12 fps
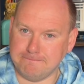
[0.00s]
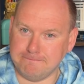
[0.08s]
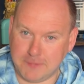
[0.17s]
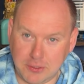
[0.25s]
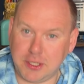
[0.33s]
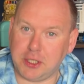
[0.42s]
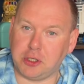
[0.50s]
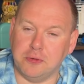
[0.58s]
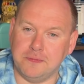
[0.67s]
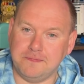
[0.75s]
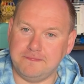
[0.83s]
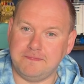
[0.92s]
There you
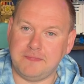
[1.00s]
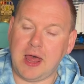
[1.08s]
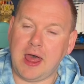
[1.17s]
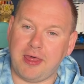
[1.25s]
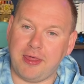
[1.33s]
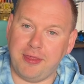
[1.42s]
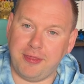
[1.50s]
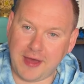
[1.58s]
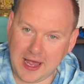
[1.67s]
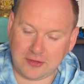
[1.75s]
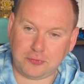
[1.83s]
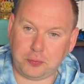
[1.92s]
go.
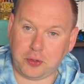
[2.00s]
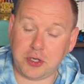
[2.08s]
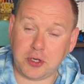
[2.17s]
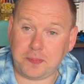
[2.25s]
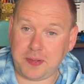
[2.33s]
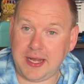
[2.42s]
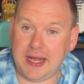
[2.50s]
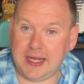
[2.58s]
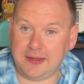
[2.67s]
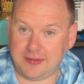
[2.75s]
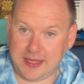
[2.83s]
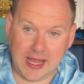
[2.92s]
That's what you're
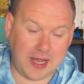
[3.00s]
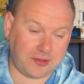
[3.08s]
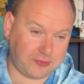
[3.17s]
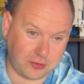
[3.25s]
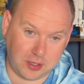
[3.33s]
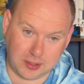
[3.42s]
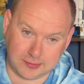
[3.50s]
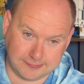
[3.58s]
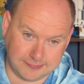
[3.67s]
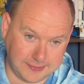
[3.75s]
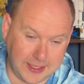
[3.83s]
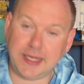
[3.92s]
paying the extra
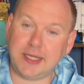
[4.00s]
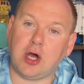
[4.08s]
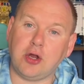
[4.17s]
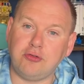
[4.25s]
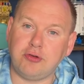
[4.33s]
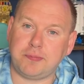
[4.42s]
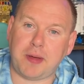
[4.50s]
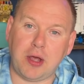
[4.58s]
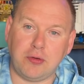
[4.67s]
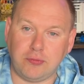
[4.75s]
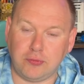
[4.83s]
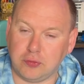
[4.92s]

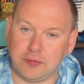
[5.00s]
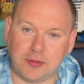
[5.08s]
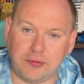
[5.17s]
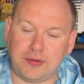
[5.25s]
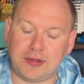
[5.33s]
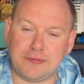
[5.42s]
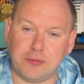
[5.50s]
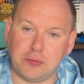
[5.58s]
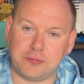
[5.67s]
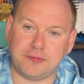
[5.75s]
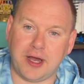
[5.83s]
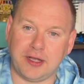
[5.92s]
£900 over the Z
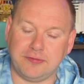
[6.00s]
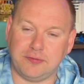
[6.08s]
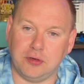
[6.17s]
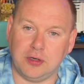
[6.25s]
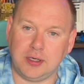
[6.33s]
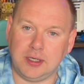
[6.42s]
Fold 5 for.